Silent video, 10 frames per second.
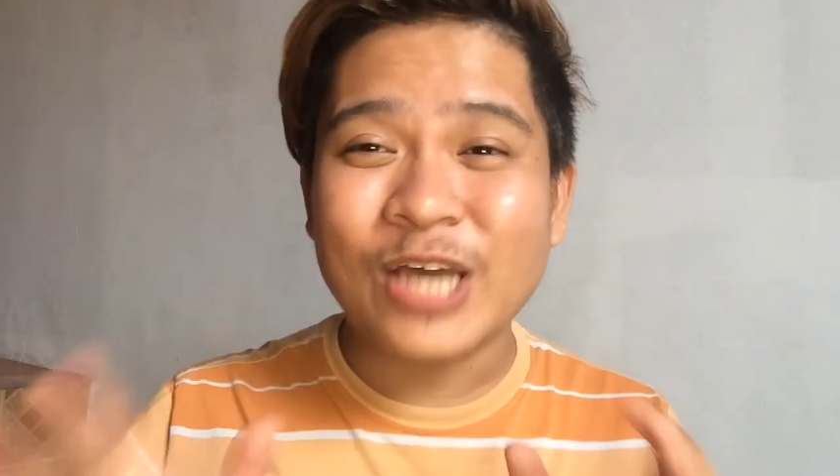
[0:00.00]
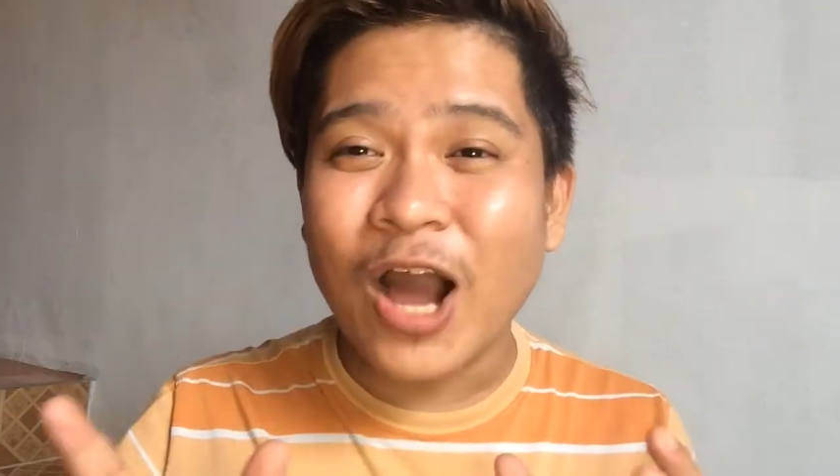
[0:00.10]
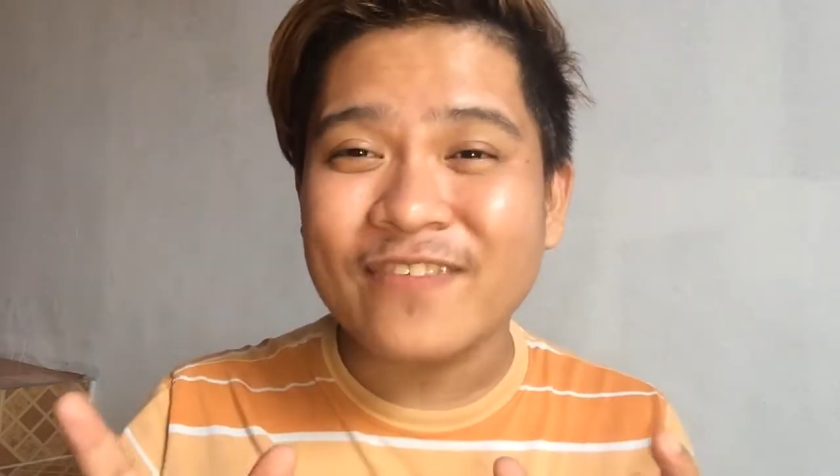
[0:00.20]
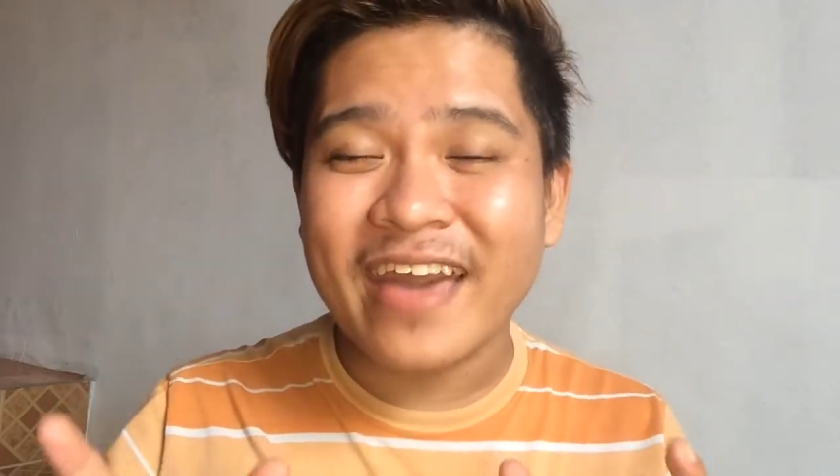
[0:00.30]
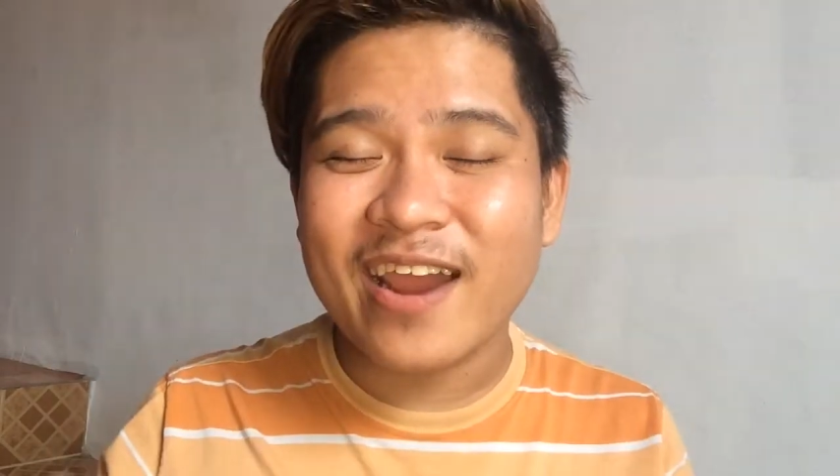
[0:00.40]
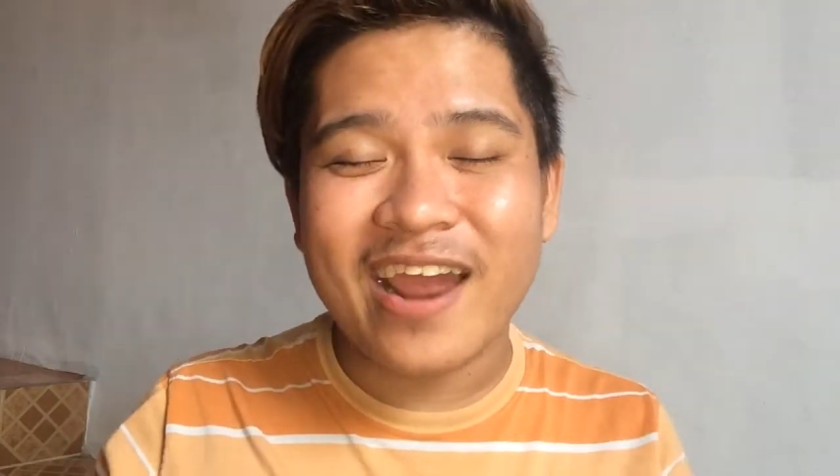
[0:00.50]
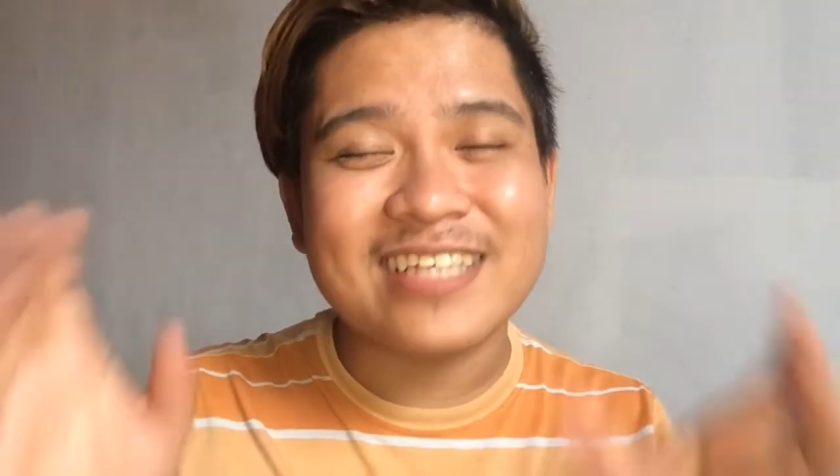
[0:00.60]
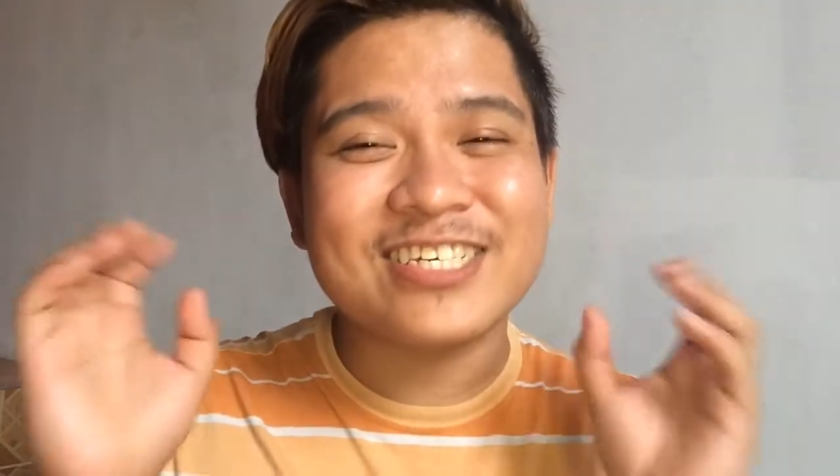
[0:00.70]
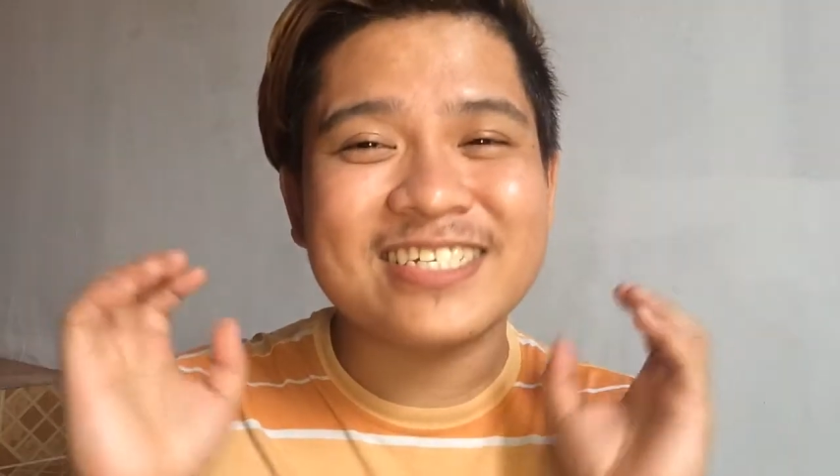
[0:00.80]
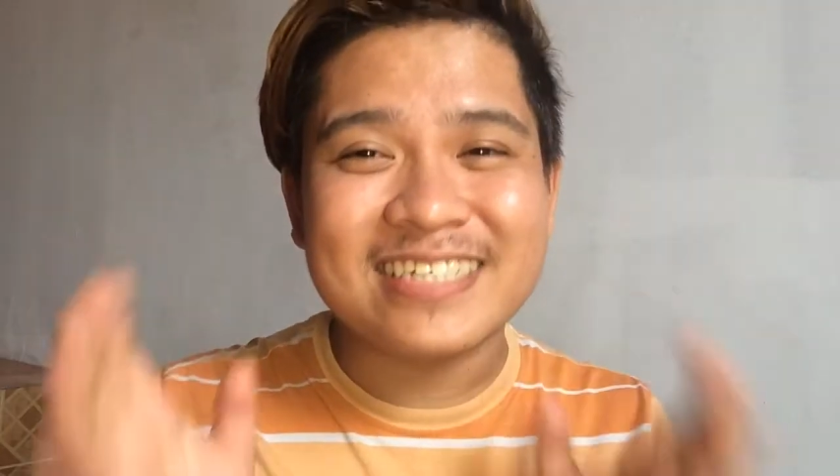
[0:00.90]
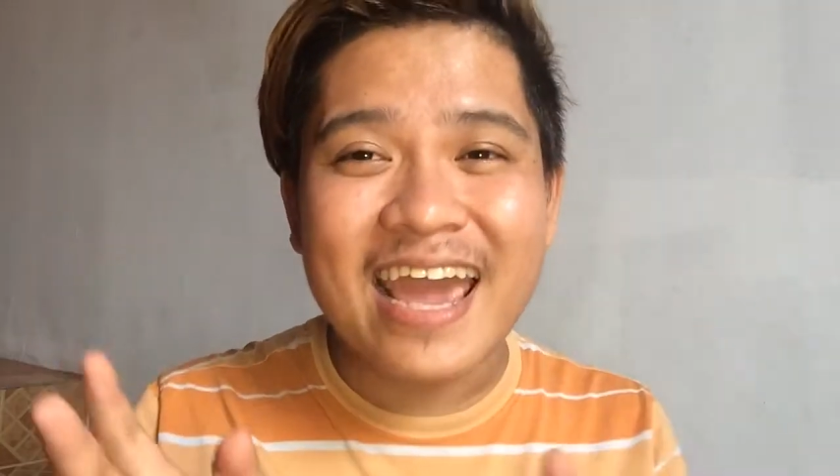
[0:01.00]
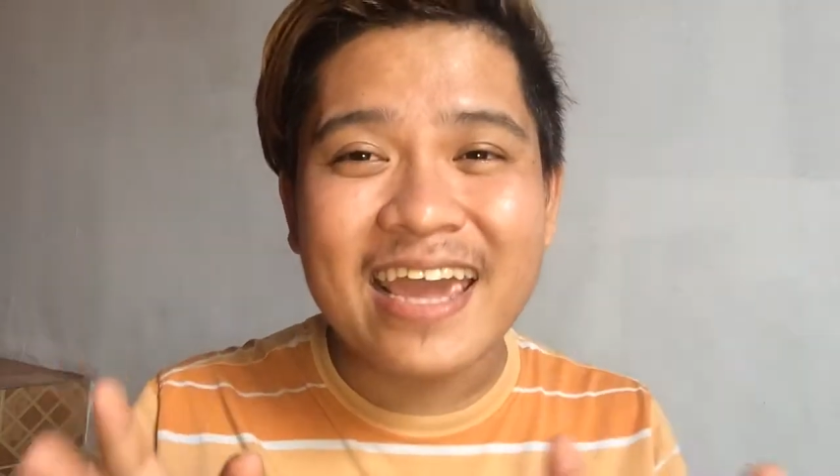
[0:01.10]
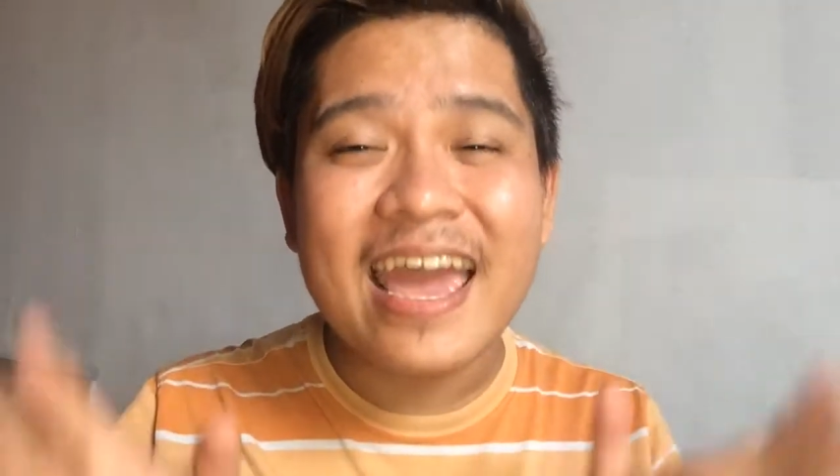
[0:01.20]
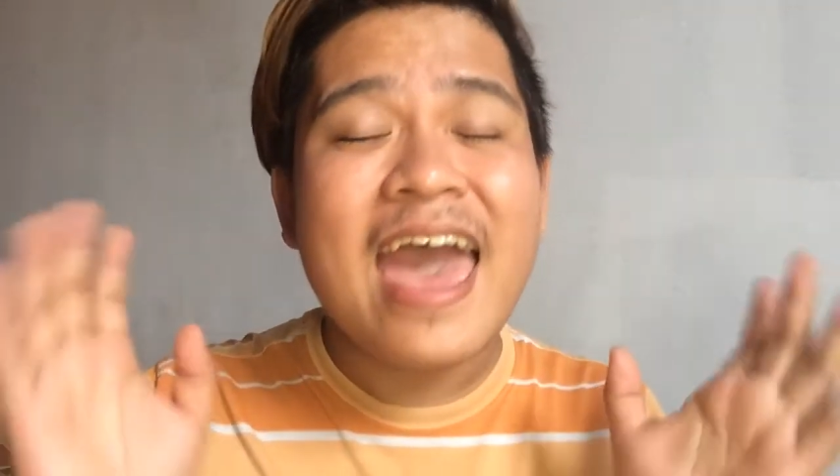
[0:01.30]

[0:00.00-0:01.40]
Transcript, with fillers: talk there and today